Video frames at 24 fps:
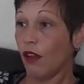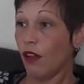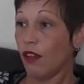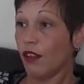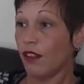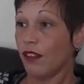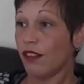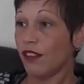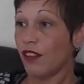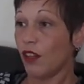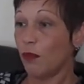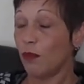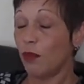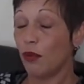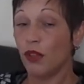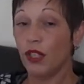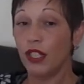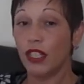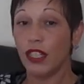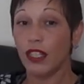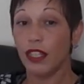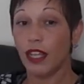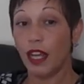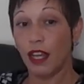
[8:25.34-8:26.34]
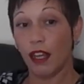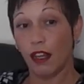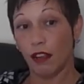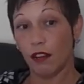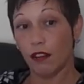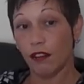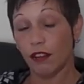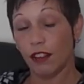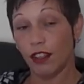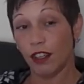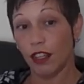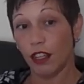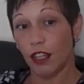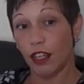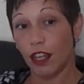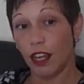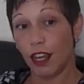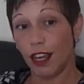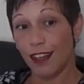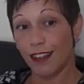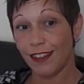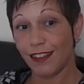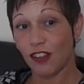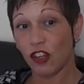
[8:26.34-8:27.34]
So I pointed out that
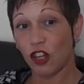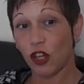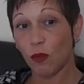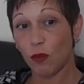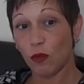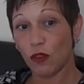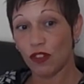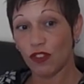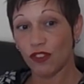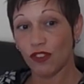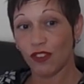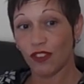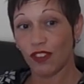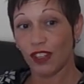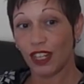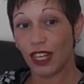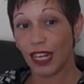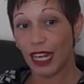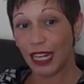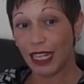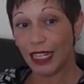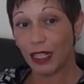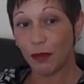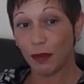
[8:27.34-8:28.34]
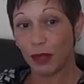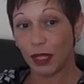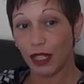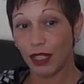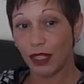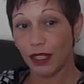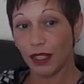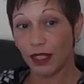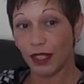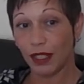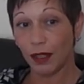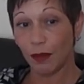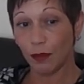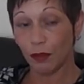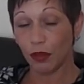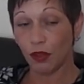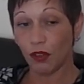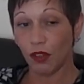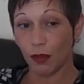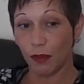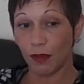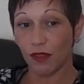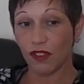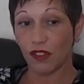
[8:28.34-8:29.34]
as I wasn't claiming
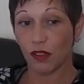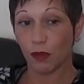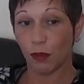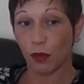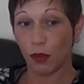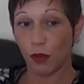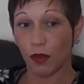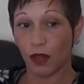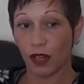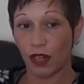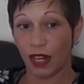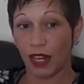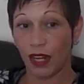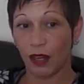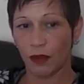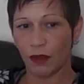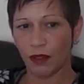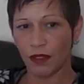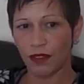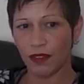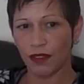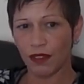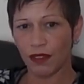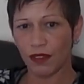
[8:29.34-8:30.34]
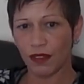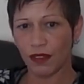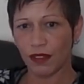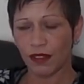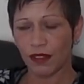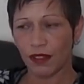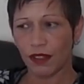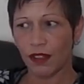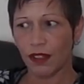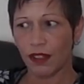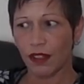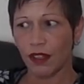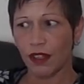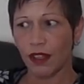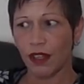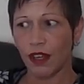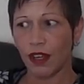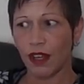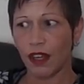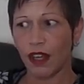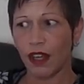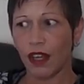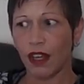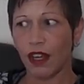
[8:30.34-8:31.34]
employment support allowance,
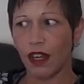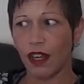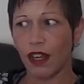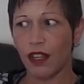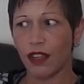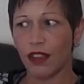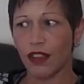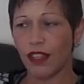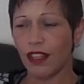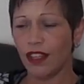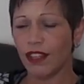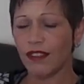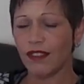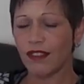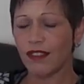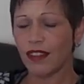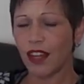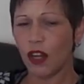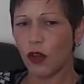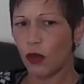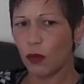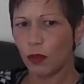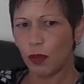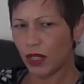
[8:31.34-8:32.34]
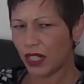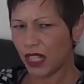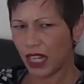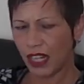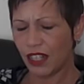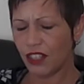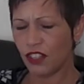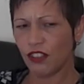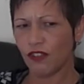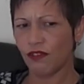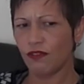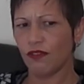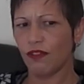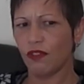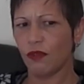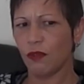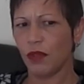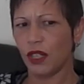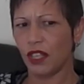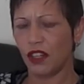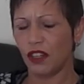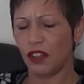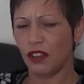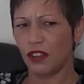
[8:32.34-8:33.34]
there's no obligation for
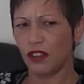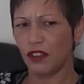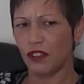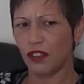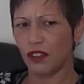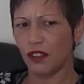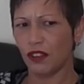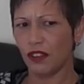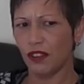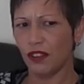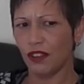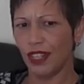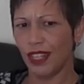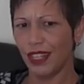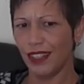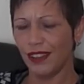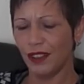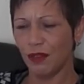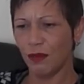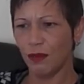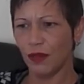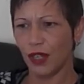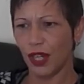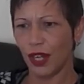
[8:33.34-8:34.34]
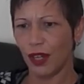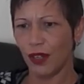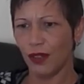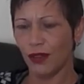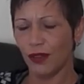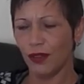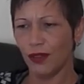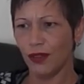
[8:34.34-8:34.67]
me to let them know